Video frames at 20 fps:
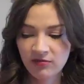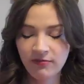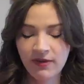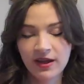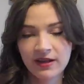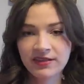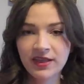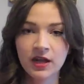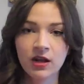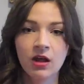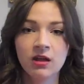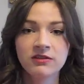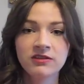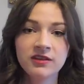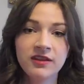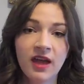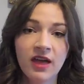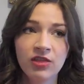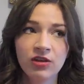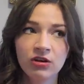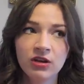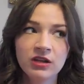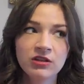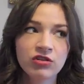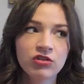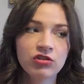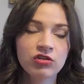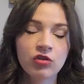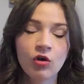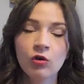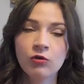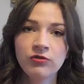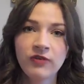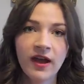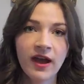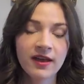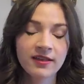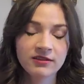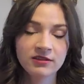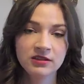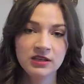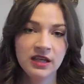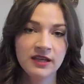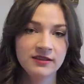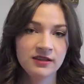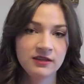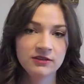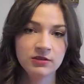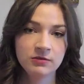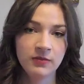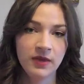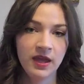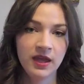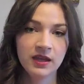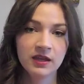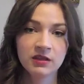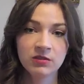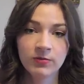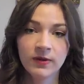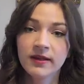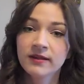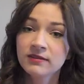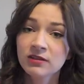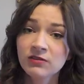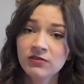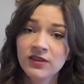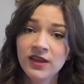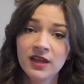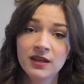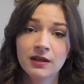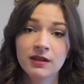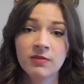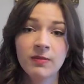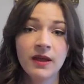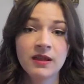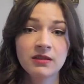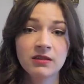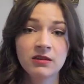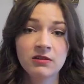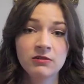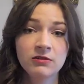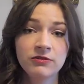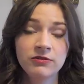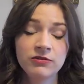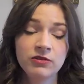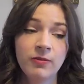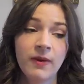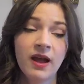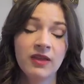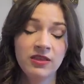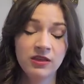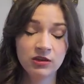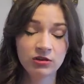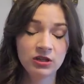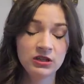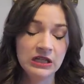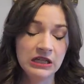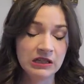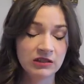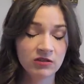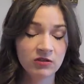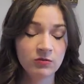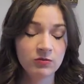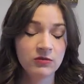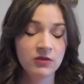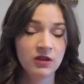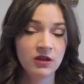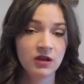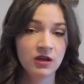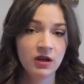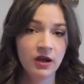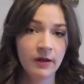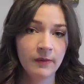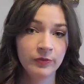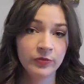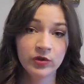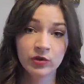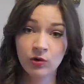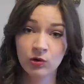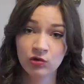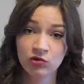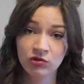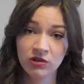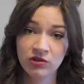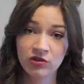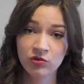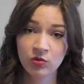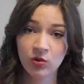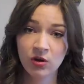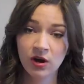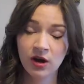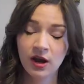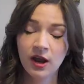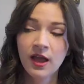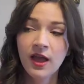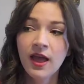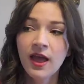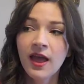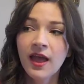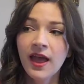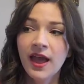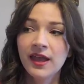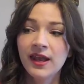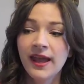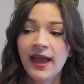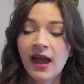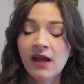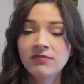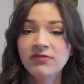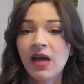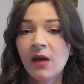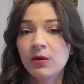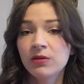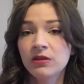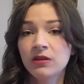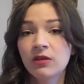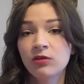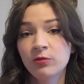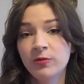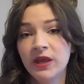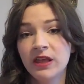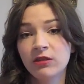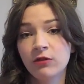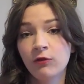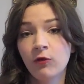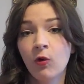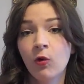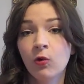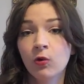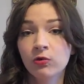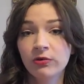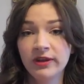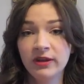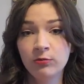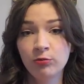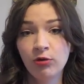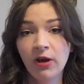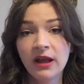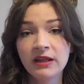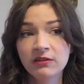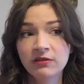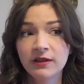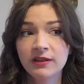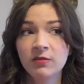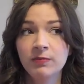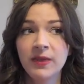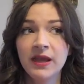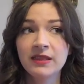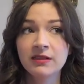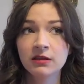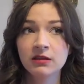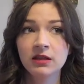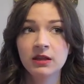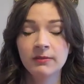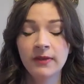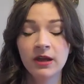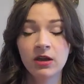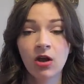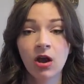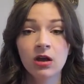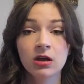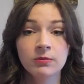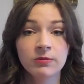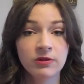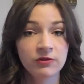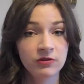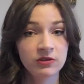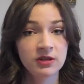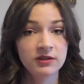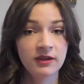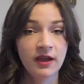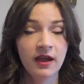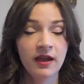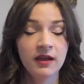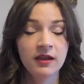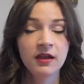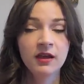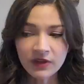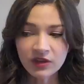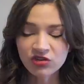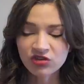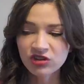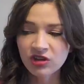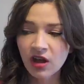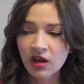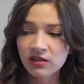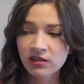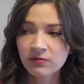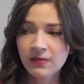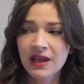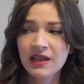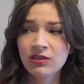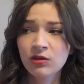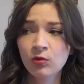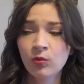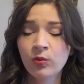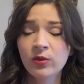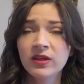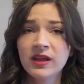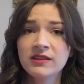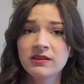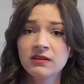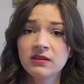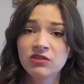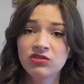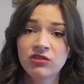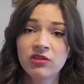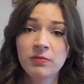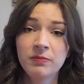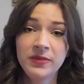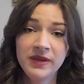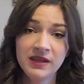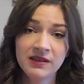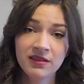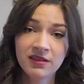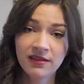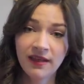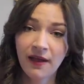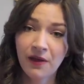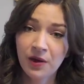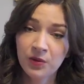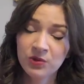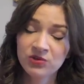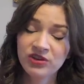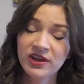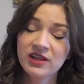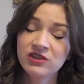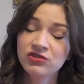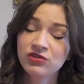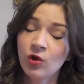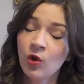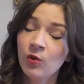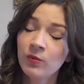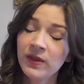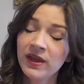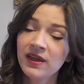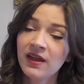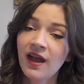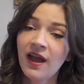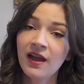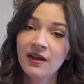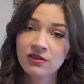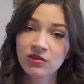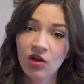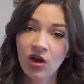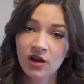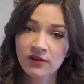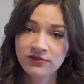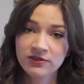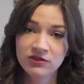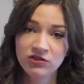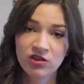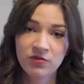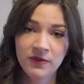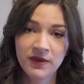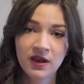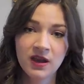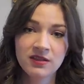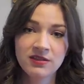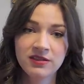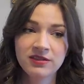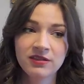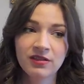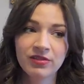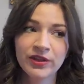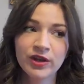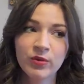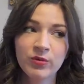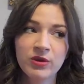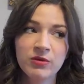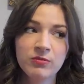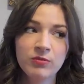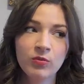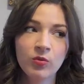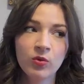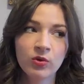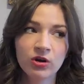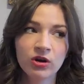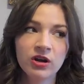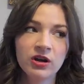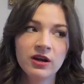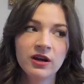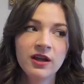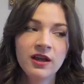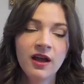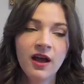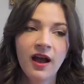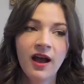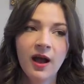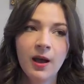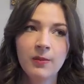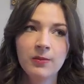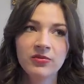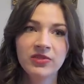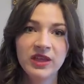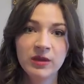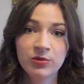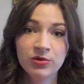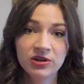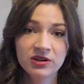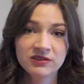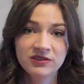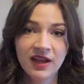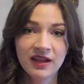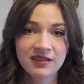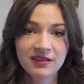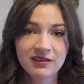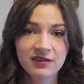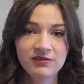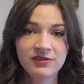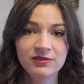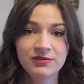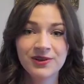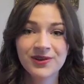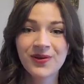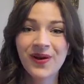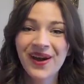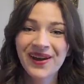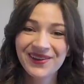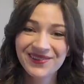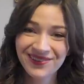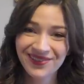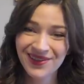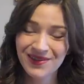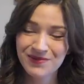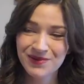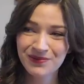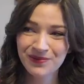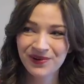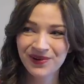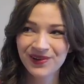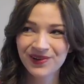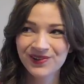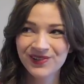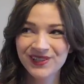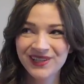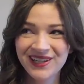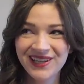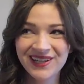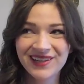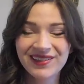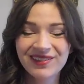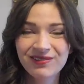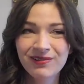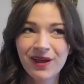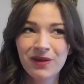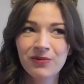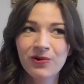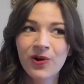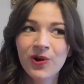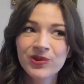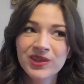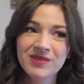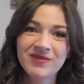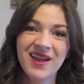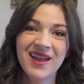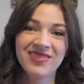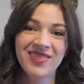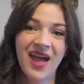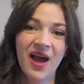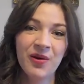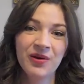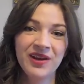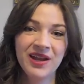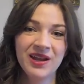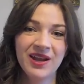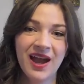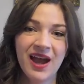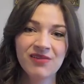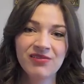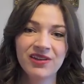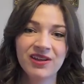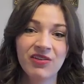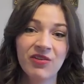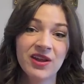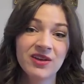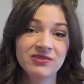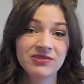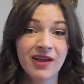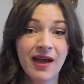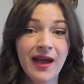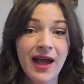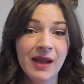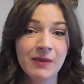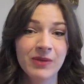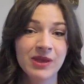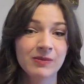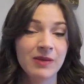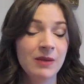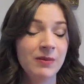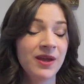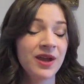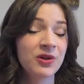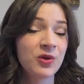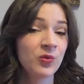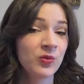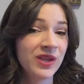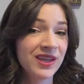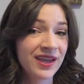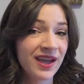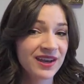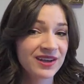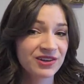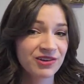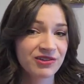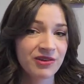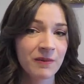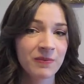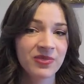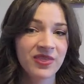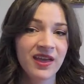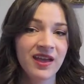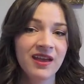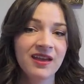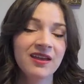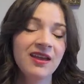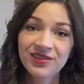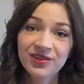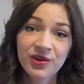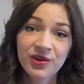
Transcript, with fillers: kind of mix that all together. It's so fast and easy to make. It's relatively inexpensive to buy the ingredients from the grocery store, and I have that with another piece of whole grain bread. So that's basically my carbs for the day. She also makes a really delicious bean salad, which I don't make as often just because it's a little bit more labor intensive and requires a little bit more ingredients. So I will only make that when I have like a lot of time, like maybe on a weekend or something.